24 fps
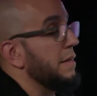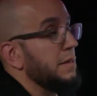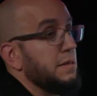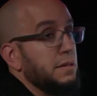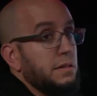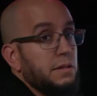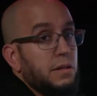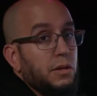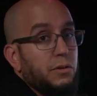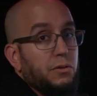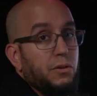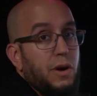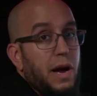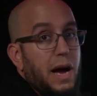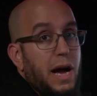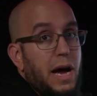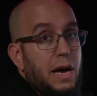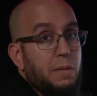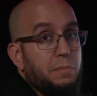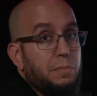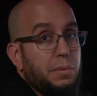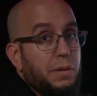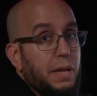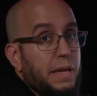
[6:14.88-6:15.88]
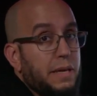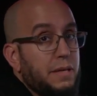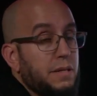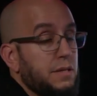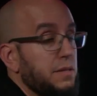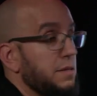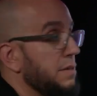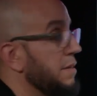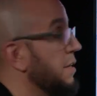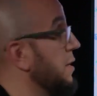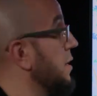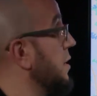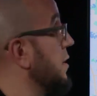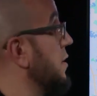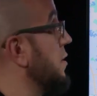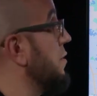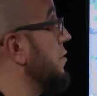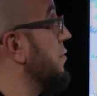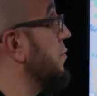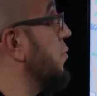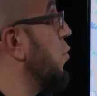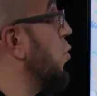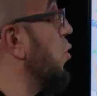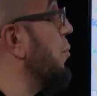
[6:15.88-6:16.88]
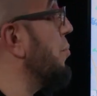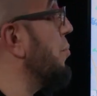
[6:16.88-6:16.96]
It's another hot place for